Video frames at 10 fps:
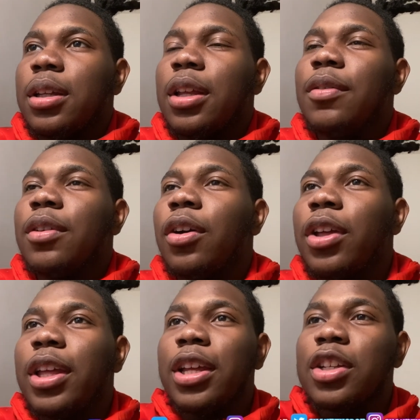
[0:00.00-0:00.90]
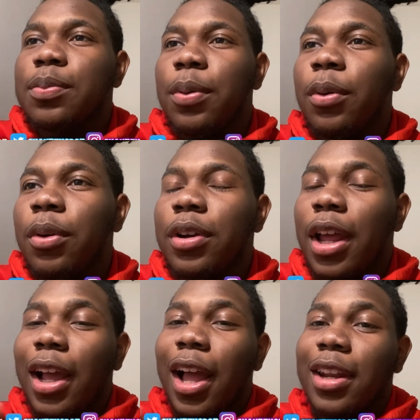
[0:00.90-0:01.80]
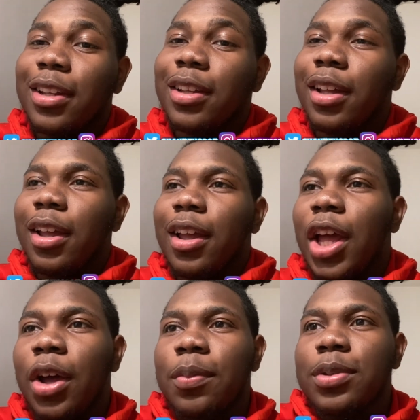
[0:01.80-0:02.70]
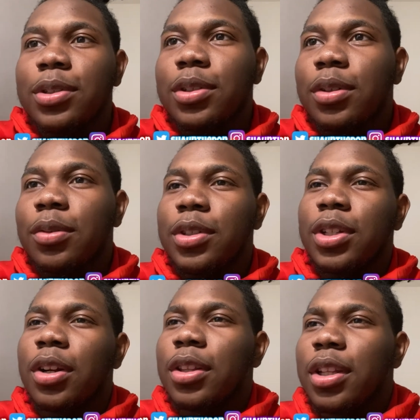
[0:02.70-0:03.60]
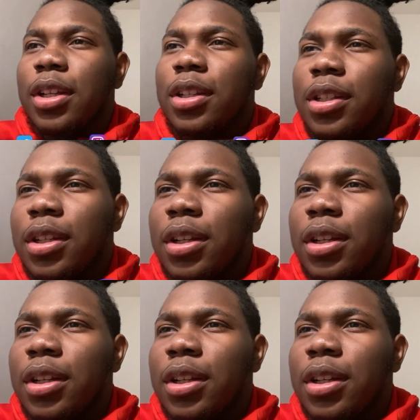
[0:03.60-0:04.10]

even though he is poor, that kind of helps with certain things.